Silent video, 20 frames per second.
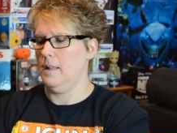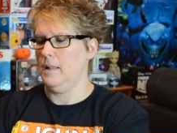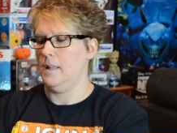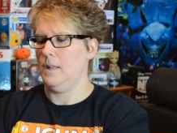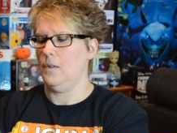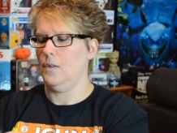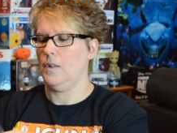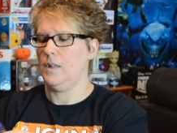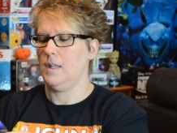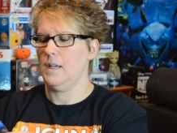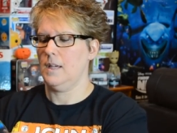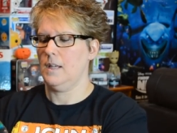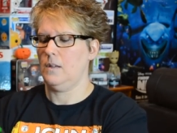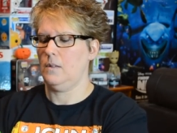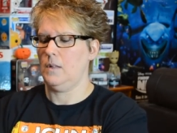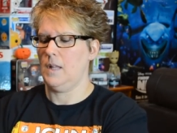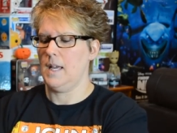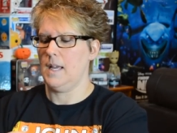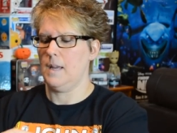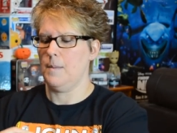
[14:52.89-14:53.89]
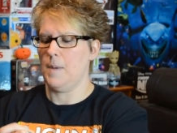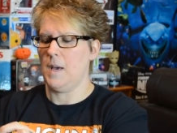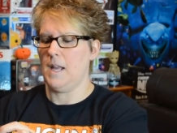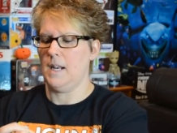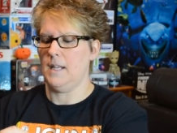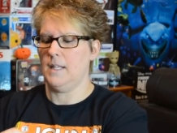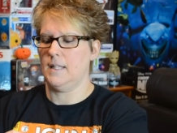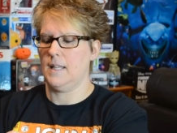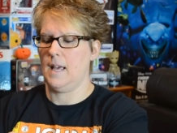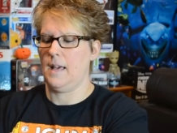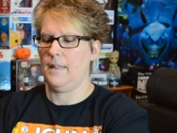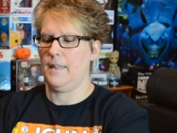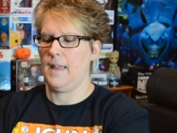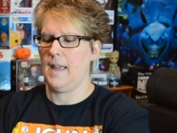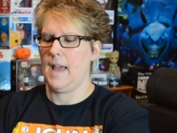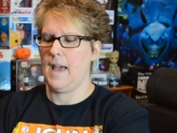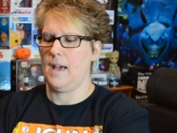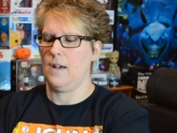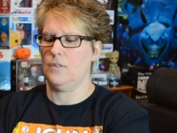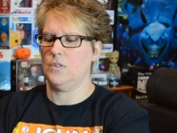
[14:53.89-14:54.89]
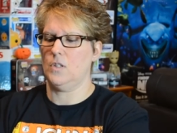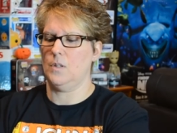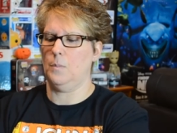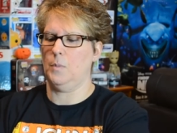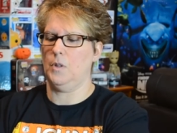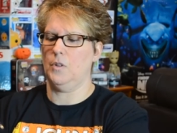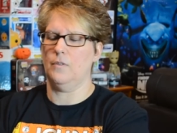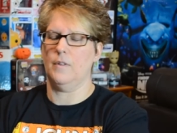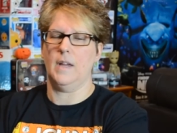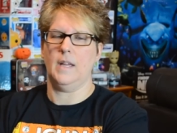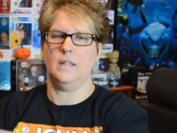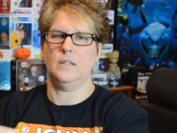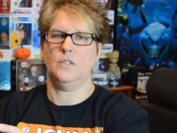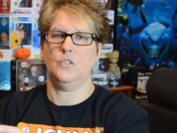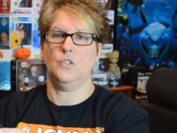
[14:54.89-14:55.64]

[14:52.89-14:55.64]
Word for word: only thing I don't like about it is how they house the Blu-rays.